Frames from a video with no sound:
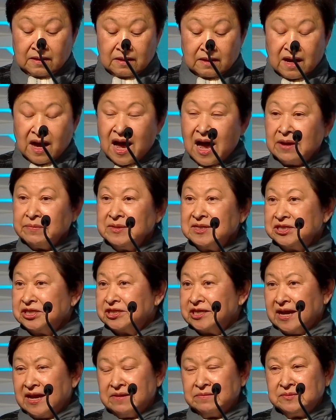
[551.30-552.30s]
I'm
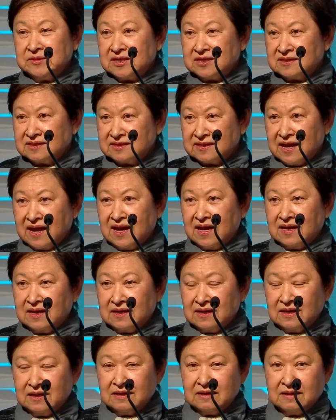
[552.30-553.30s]
ashamed to say,
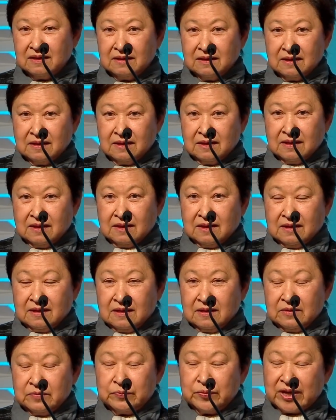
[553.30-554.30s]

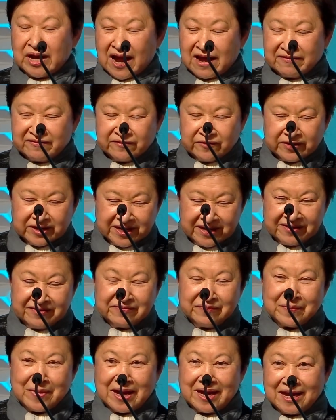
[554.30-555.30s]
but I forgive
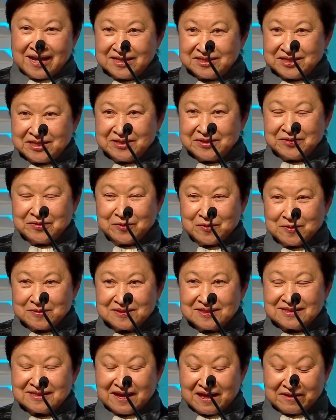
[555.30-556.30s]
my 18-year-old
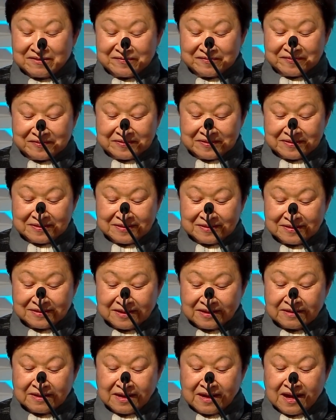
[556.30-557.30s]
self.
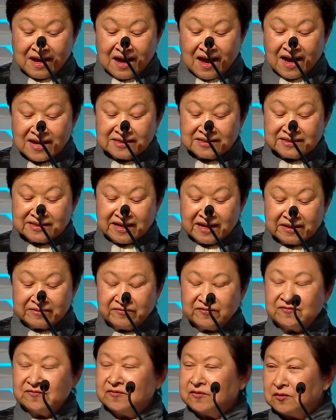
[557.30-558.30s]
I said
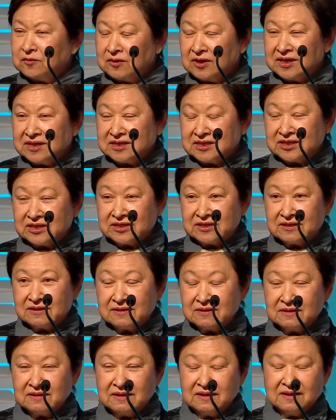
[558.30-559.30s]
foolish,
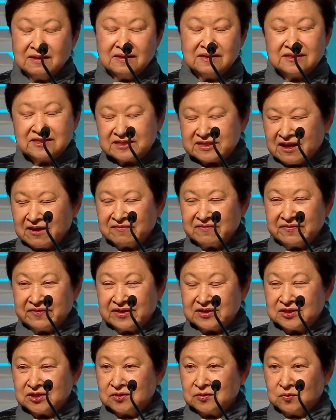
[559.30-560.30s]

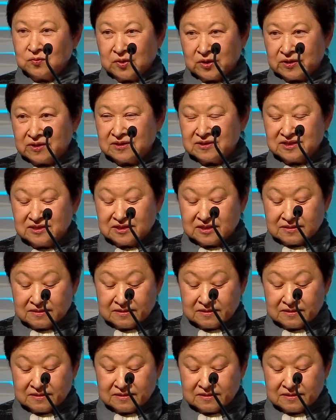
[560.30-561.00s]
selfish words.